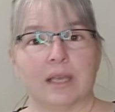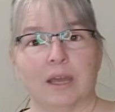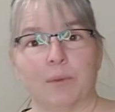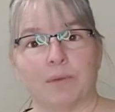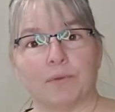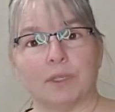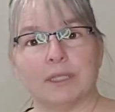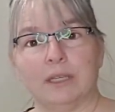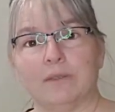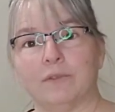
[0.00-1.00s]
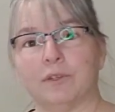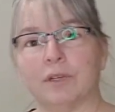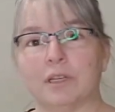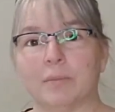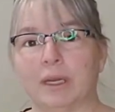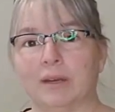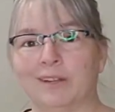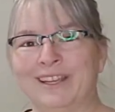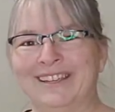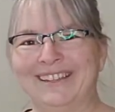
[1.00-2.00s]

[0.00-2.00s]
Hey, we've received your email.